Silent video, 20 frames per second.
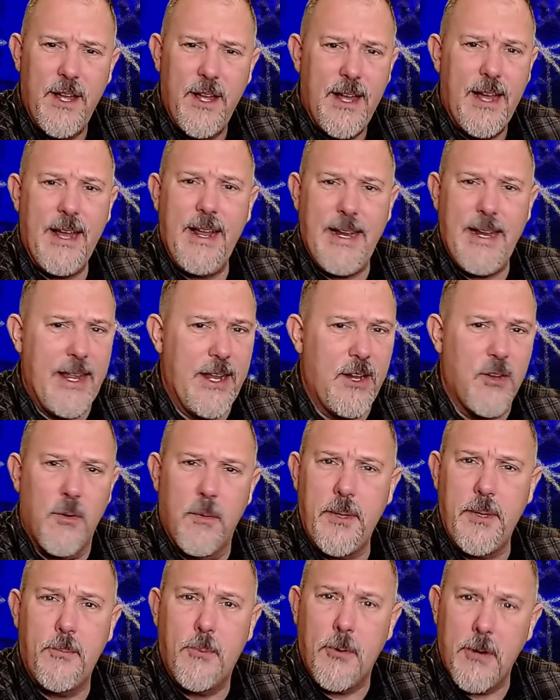It ain't going to
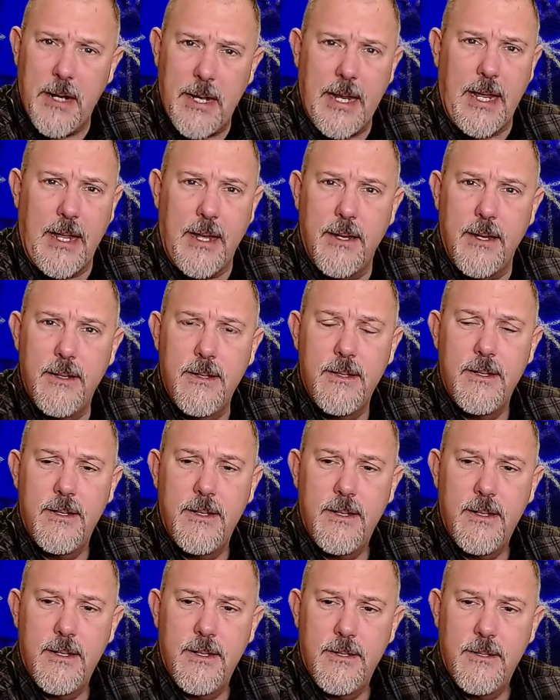be pretty.
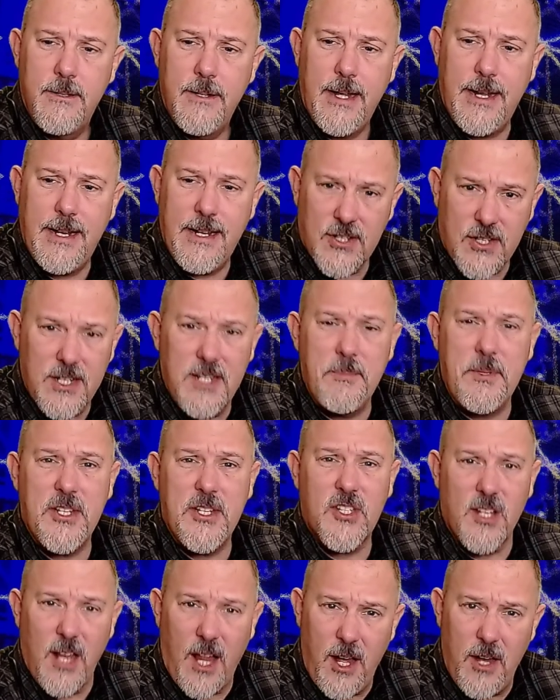And it's going to be
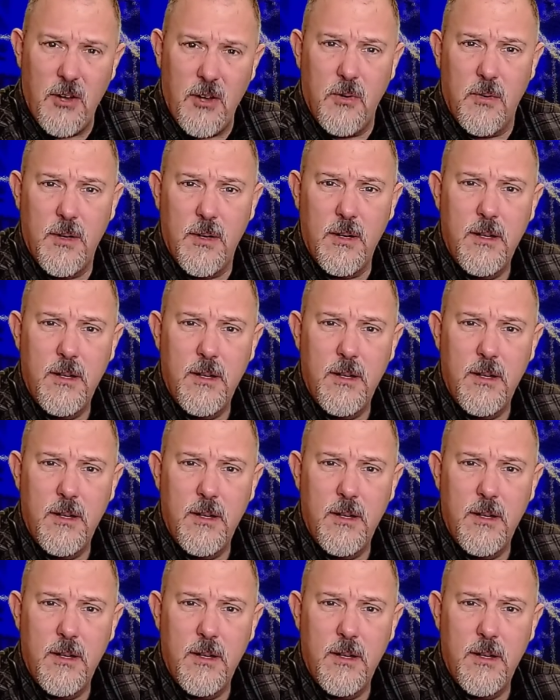slow.